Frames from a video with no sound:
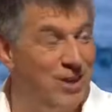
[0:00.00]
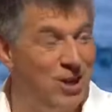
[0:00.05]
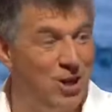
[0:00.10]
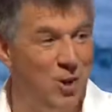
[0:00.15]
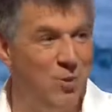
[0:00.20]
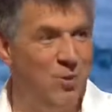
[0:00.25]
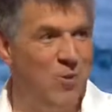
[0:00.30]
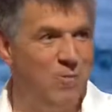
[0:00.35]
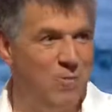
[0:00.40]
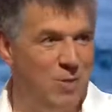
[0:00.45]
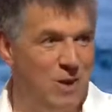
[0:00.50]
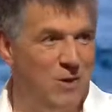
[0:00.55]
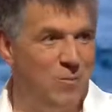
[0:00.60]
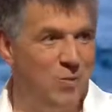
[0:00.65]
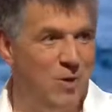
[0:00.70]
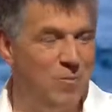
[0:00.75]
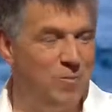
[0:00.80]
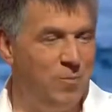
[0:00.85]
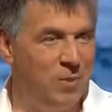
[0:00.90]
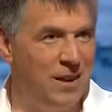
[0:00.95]
You know, we've, be,
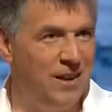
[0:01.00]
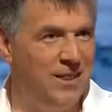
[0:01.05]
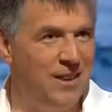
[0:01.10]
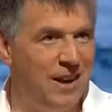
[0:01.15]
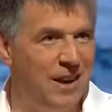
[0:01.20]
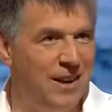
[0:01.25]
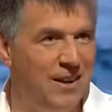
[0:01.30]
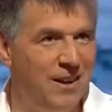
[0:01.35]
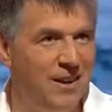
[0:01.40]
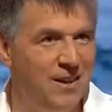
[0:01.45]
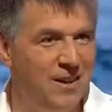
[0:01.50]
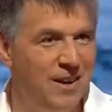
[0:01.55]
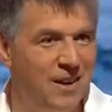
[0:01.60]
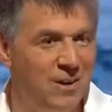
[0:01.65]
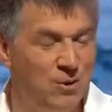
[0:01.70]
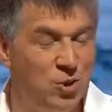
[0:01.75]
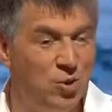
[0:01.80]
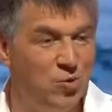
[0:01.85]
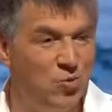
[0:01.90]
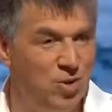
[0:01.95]
we've been there, and I think
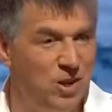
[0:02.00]
what's